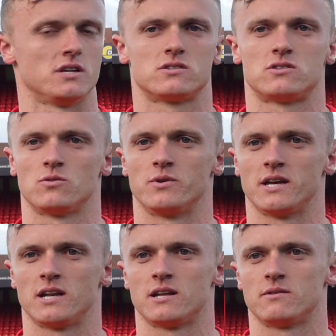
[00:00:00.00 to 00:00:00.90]
it's
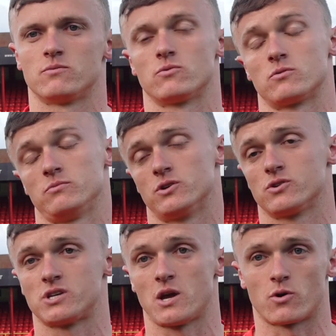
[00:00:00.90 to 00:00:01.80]
2-0 and you
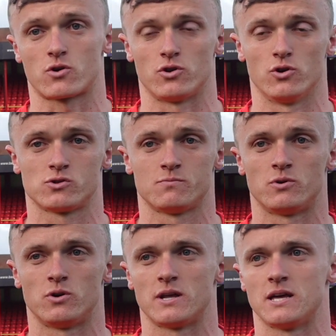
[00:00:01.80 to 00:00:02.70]
could say we're cruising.
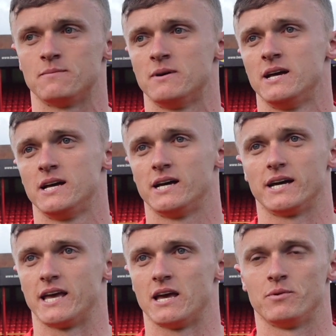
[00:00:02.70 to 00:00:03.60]
But
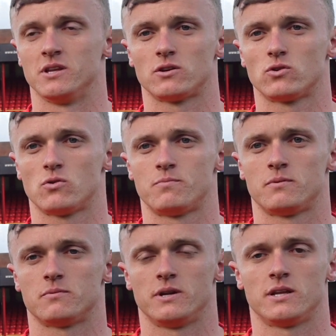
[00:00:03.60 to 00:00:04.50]
again, we need to look
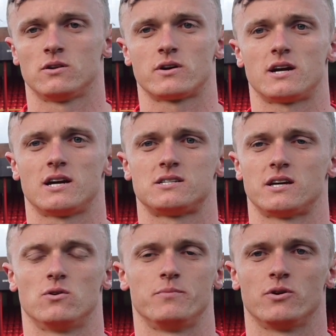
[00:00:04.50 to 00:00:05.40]
up. We need to look at our
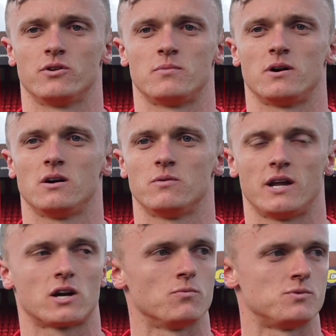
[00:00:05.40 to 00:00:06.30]
setup behind the ball. When
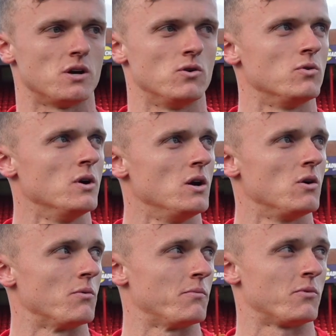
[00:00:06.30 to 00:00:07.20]
that comes out,
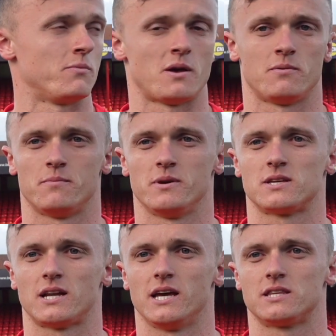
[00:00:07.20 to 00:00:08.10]
we're maybe a bit
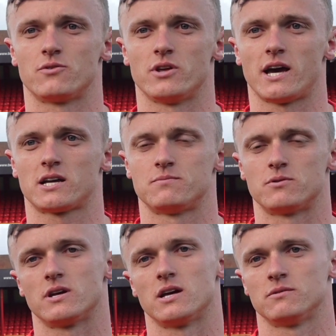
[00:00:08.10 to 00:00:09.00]
delayed to react,
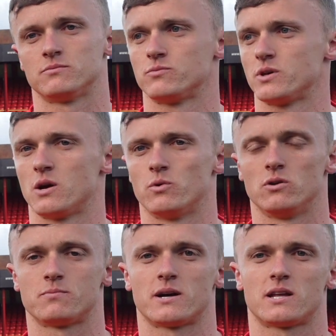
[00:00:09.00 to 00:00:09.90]
but yeah, we'll
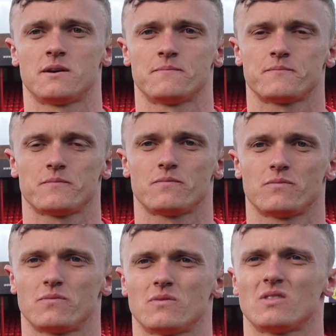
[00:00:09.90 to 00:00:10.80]
look back at it. It's
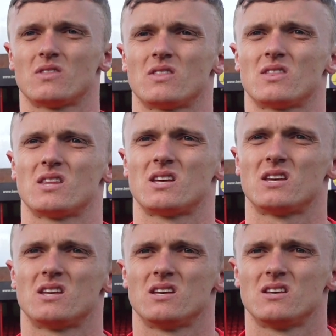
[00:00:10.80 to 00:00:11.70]
very, very similar to
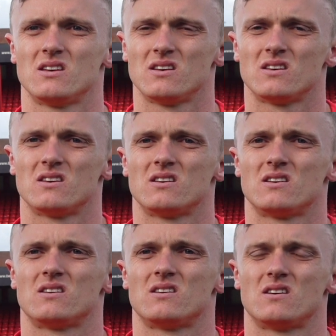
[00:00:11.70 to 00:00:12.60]
Drogheda on
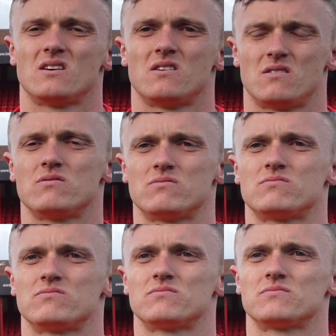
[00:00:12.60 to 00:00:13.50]
Friday. You mentioned it
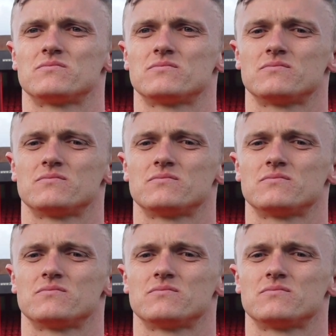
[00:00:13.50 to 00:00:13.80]
there.